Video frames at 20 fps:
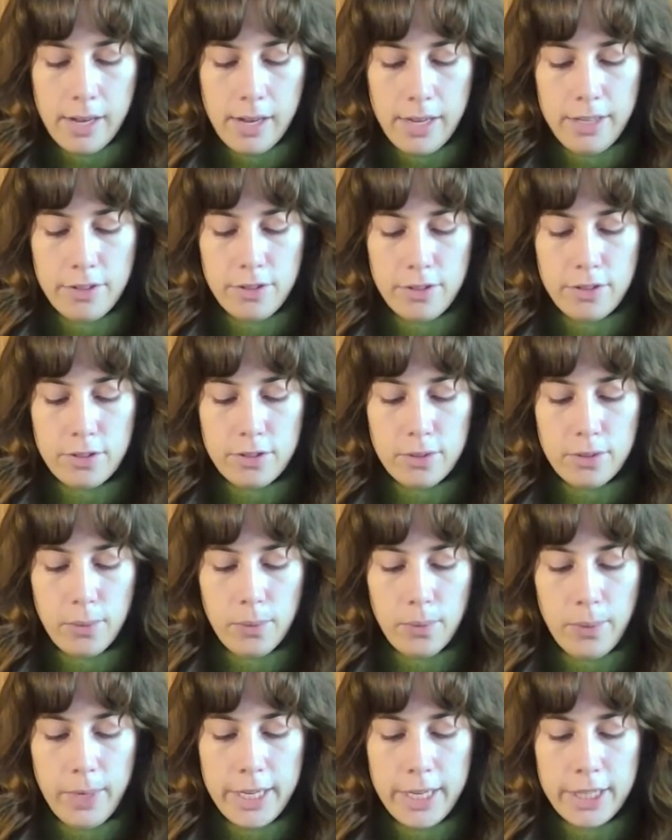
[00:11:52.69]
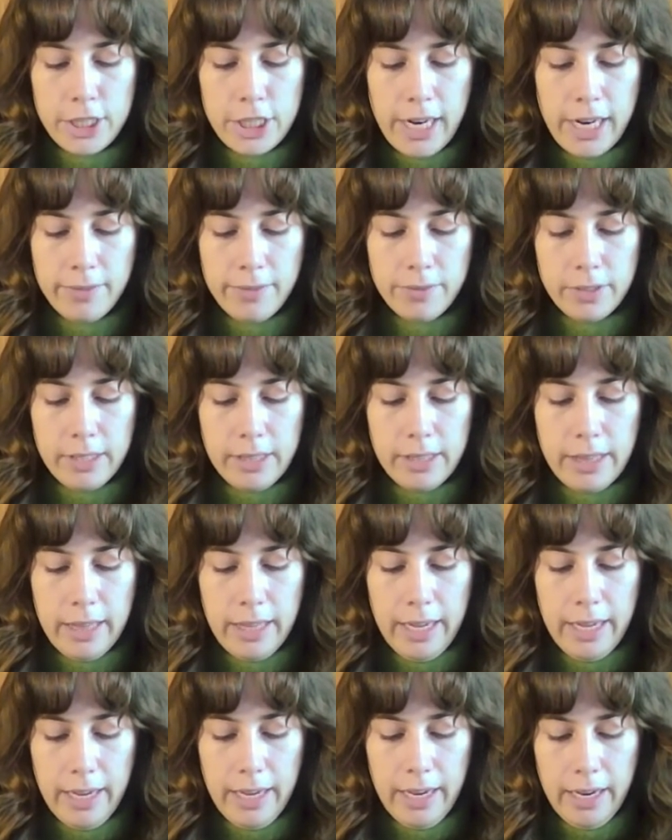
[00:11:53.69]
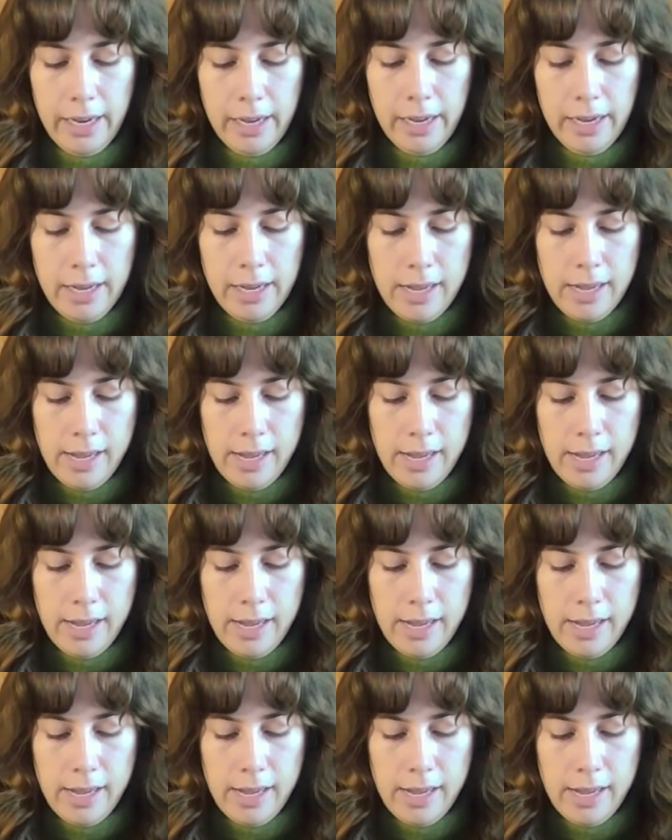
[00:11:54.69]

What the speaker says: is squish everything